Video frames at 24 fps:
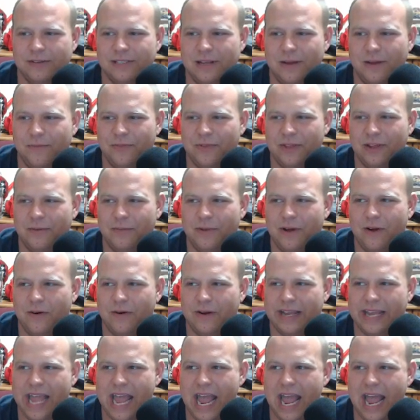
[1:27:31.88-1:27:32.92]
something
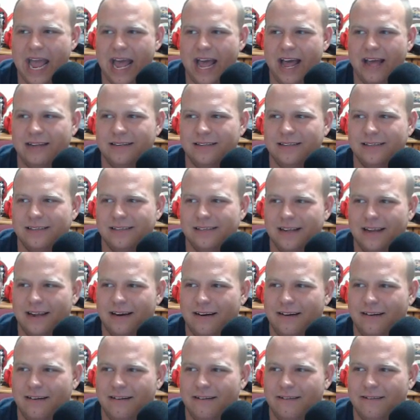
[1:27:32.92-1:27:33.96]
about cats. I
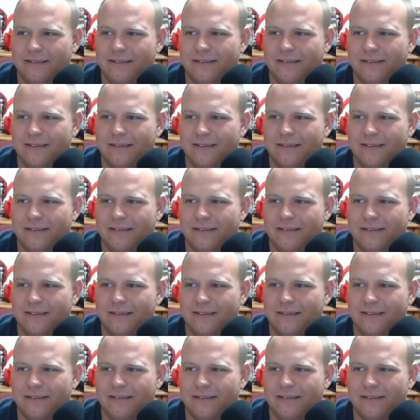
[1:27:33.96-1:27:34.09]
don't know.